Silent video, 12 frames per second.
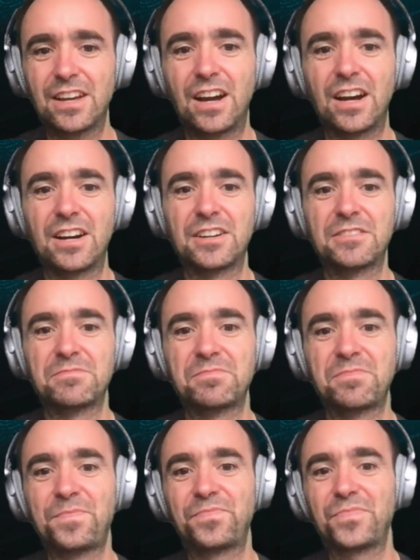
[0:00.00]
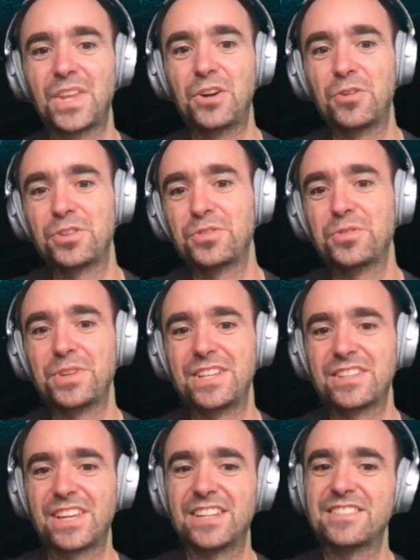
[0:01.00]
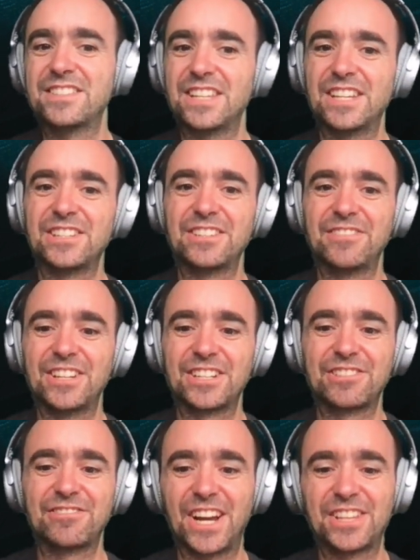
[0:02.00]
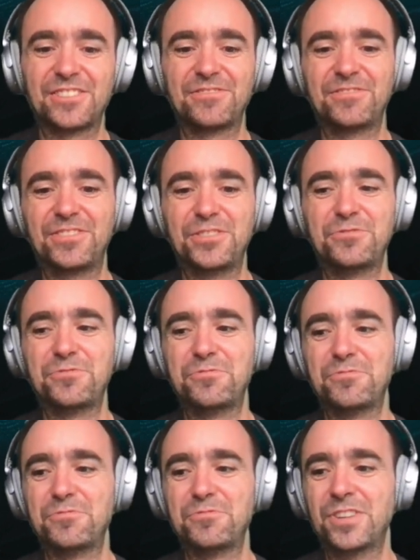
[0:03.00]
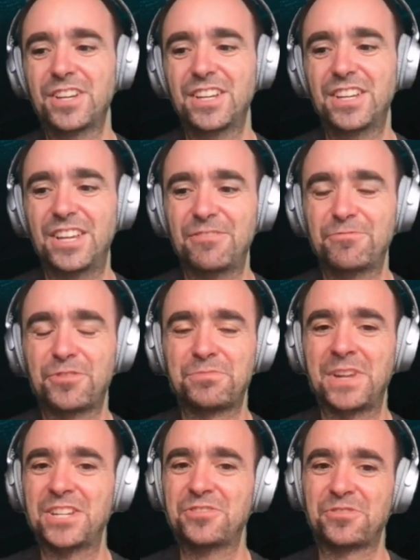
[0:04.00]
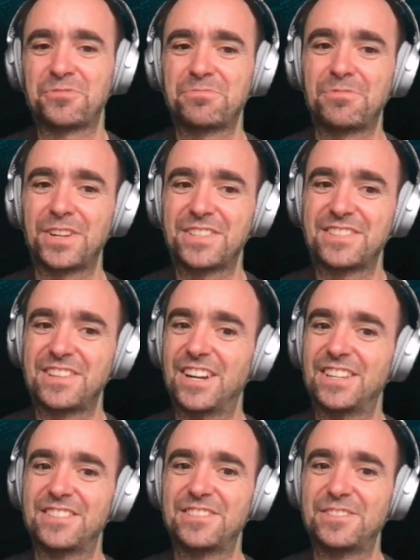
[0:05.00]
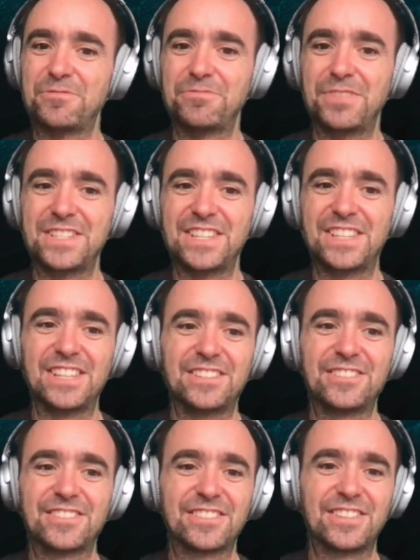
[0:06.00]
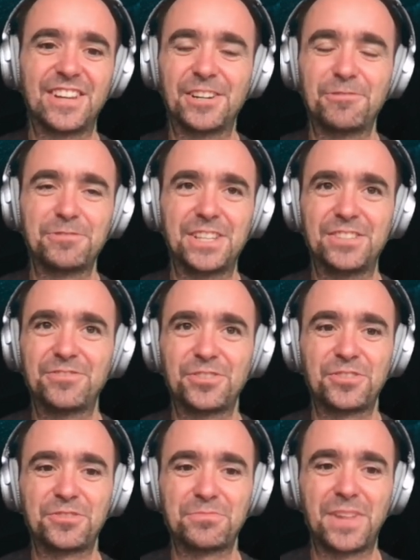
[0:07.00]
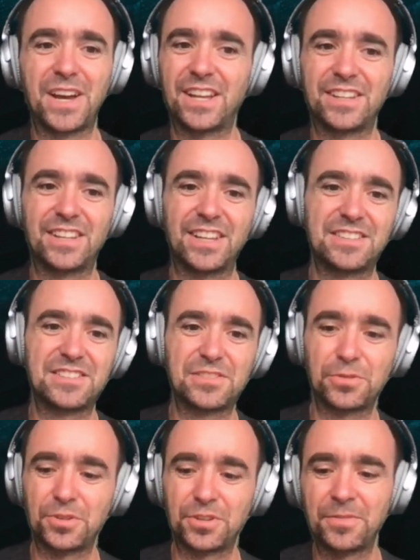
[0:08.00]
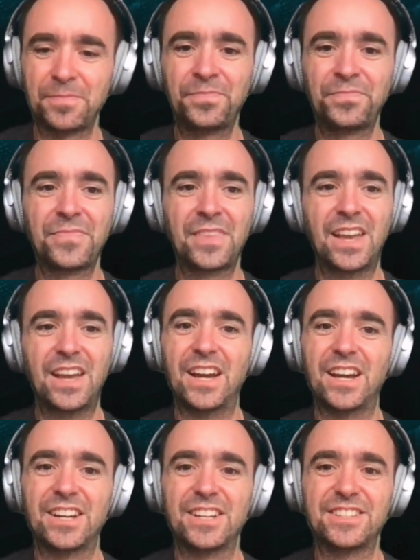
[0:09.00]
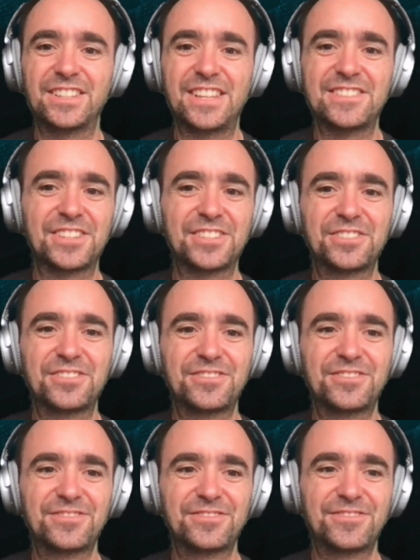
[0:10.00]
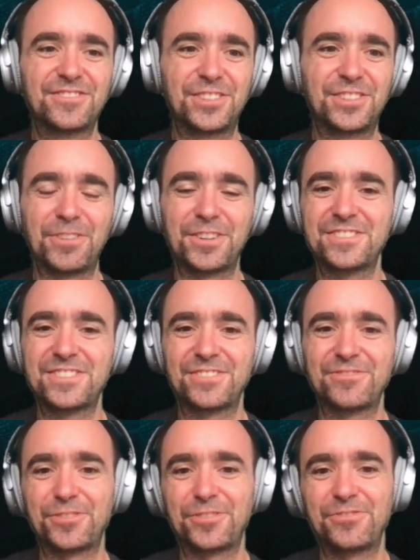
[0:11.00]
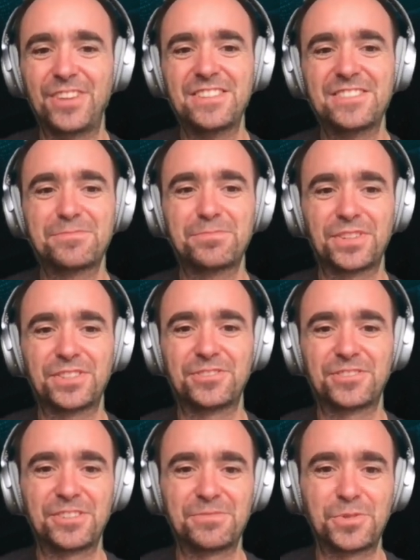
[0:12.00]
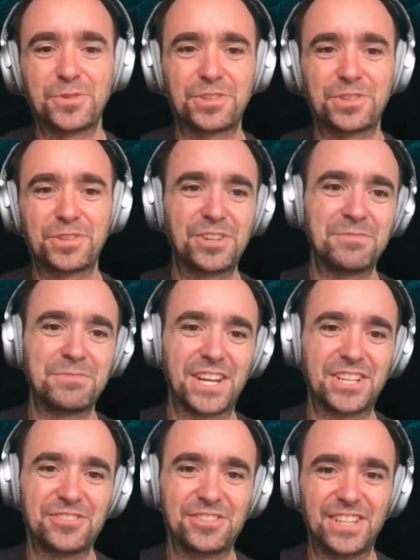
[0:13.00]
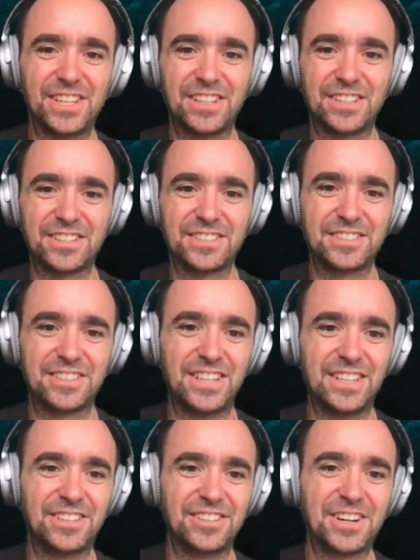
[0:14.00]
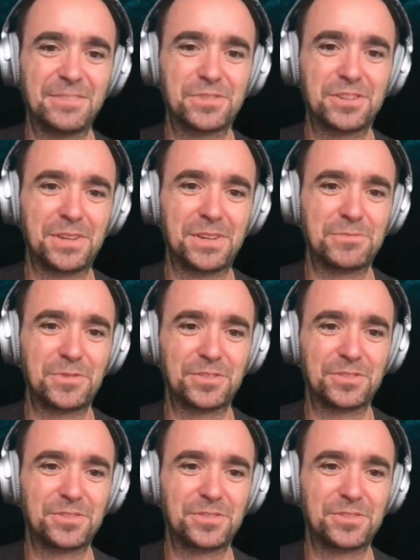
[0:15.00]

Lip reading: Although it can still reveal quite a few information of what size you visited, downloaded from, and so on. And these are the ones that were fixed, but there are more to come actually in the upcoming